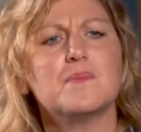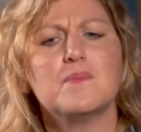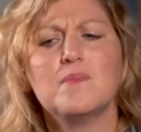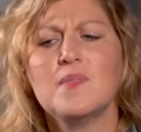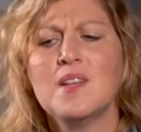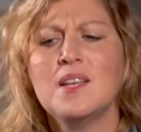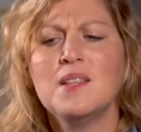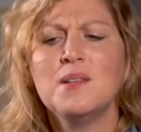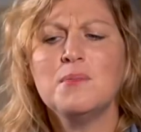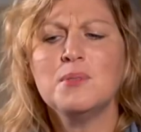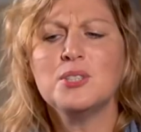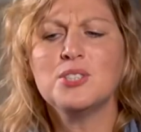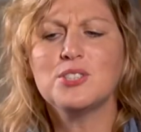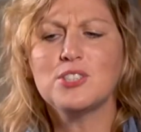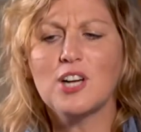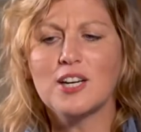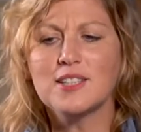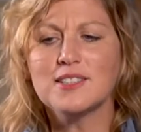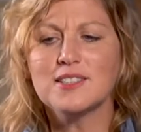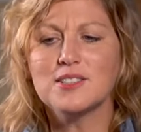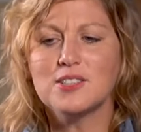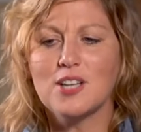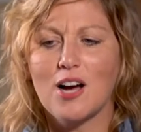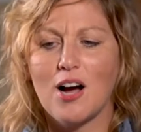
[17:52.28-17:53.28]
They were
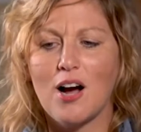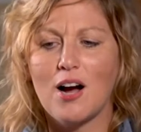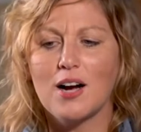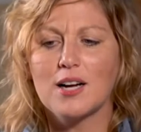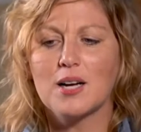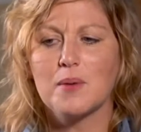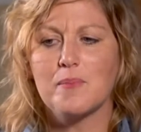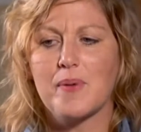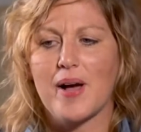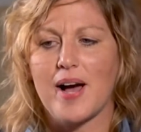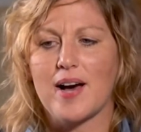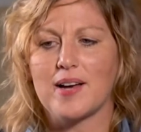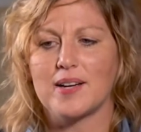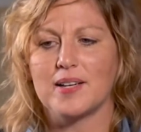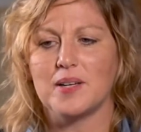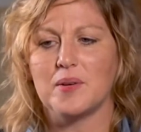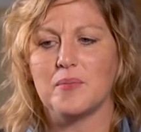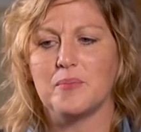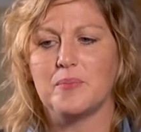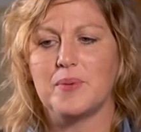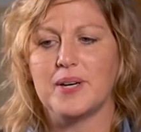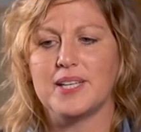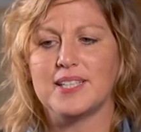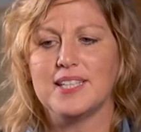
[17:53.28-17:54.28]
starting to talk about
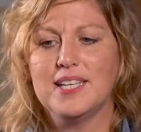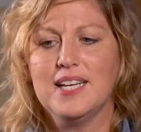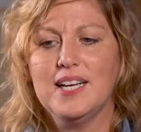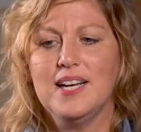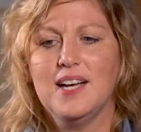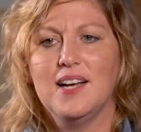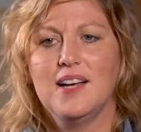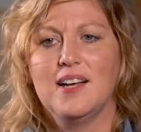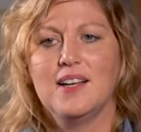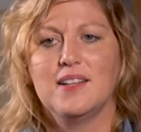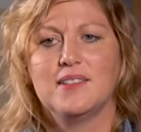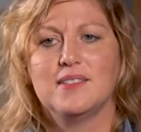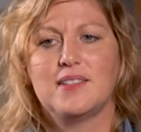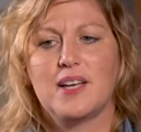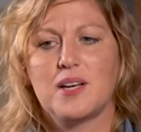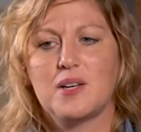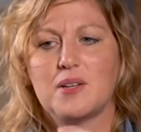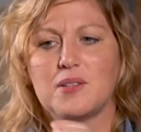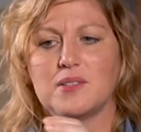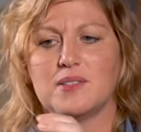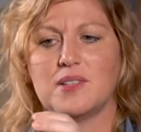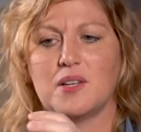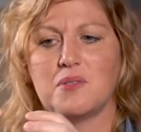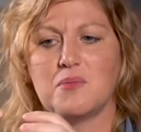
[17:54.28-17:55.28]
it, but
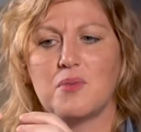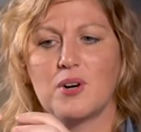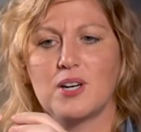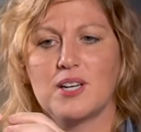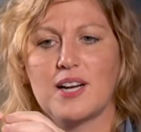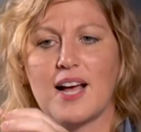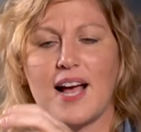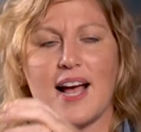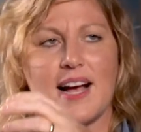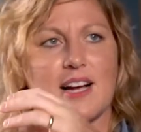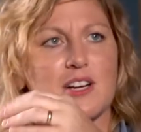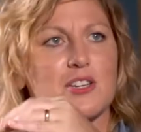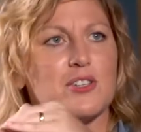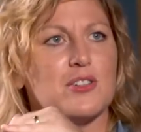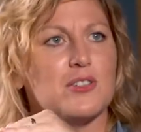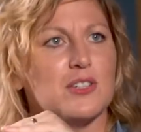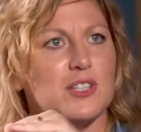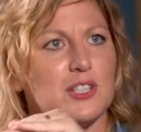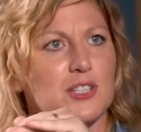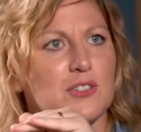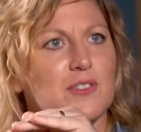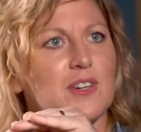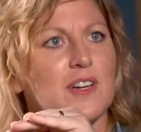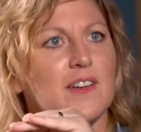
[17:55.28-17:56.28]
they weren't actually
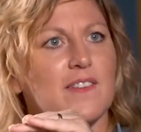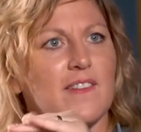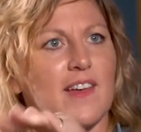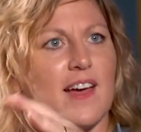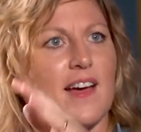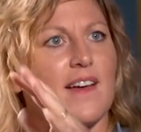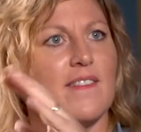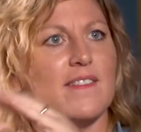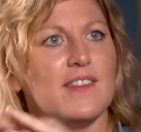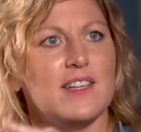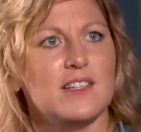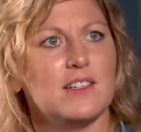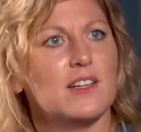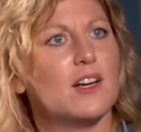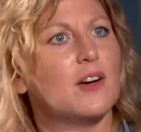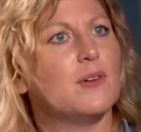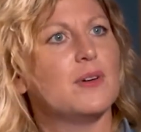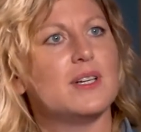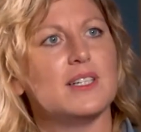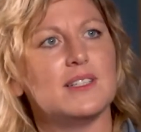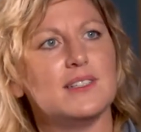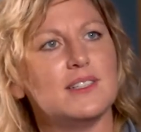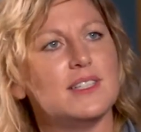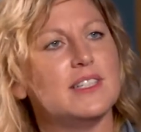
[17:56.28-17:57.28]
doing that and then
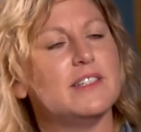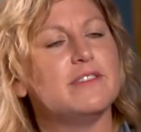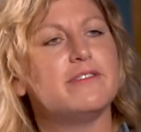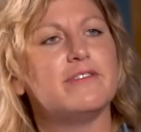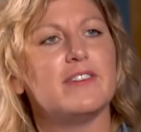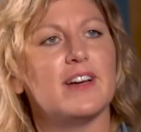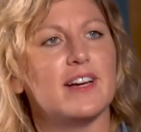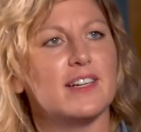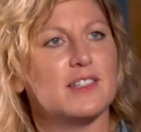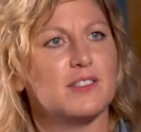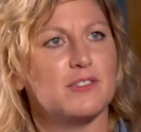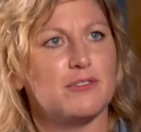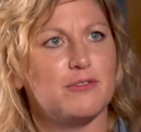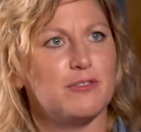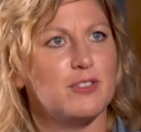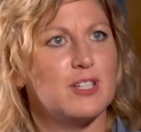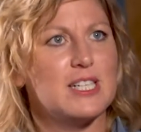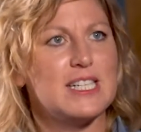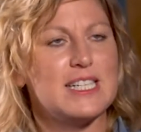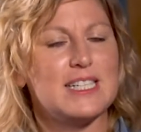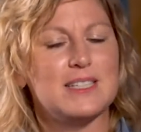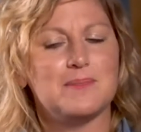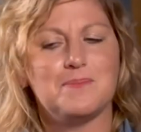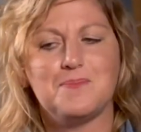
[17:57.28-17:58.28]
going defect
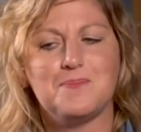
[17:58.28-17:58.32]
free.